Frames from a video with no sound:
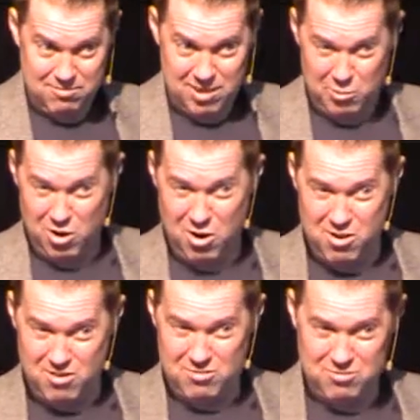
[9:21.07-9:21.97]
that we
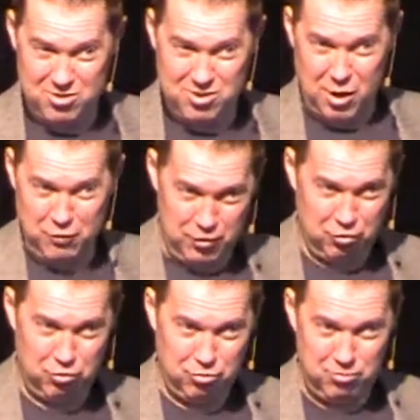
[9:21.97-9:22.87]
aren't
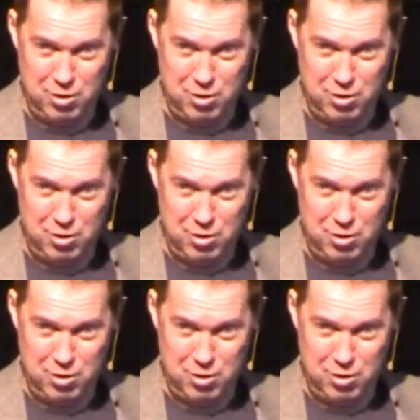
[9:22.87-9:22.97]
selfish,